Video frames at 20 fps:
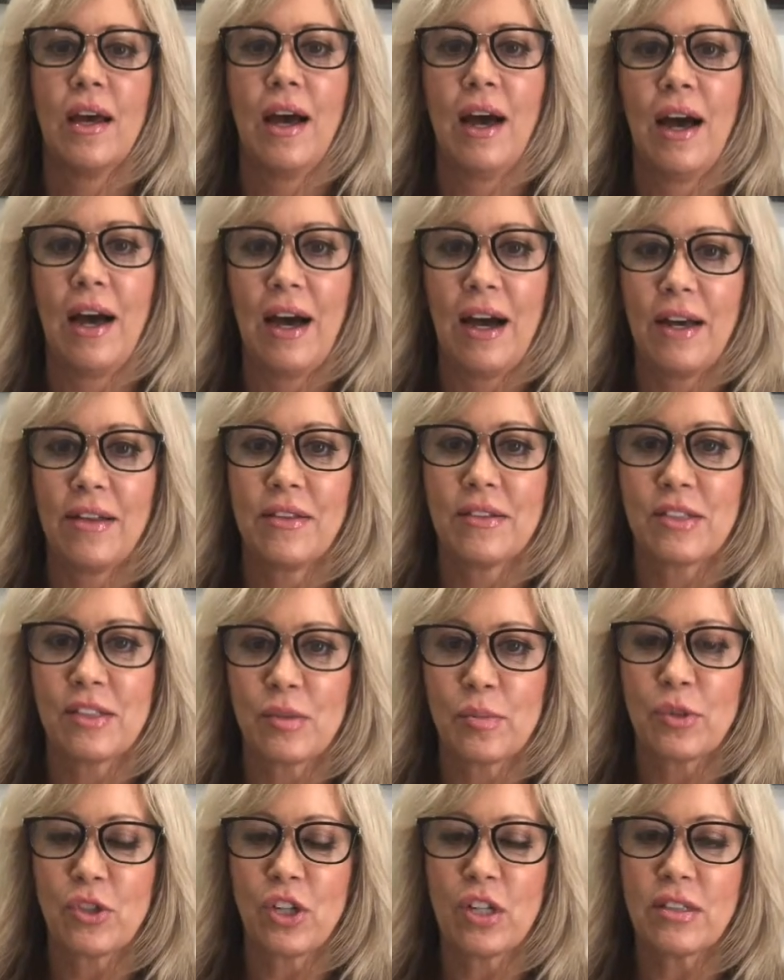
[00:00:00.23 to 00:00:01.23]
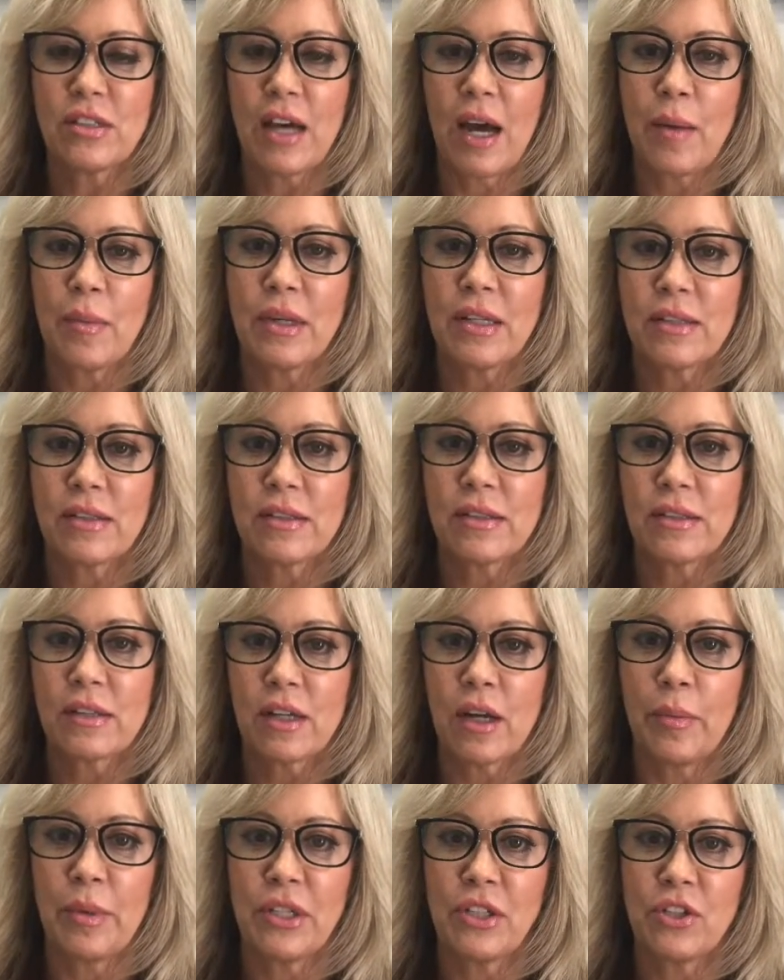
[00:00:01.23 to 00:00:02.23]
Hi, this is Michelle Thomas
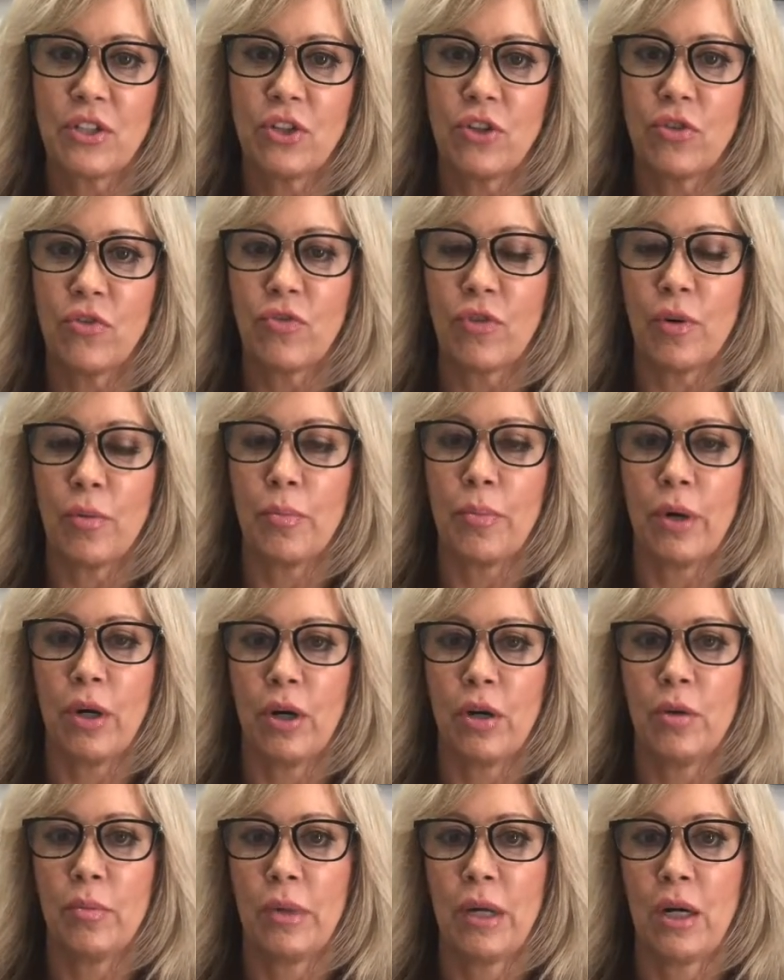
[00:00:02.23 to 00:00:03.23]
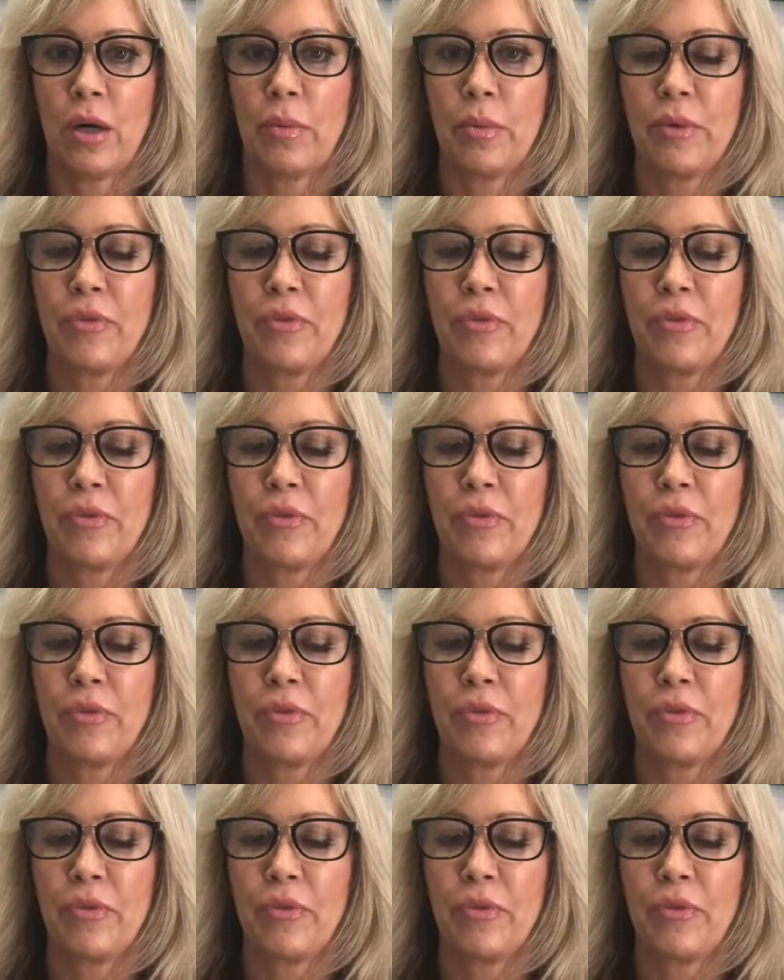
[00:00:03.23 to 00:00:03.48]
coming to you from Palm Harbor,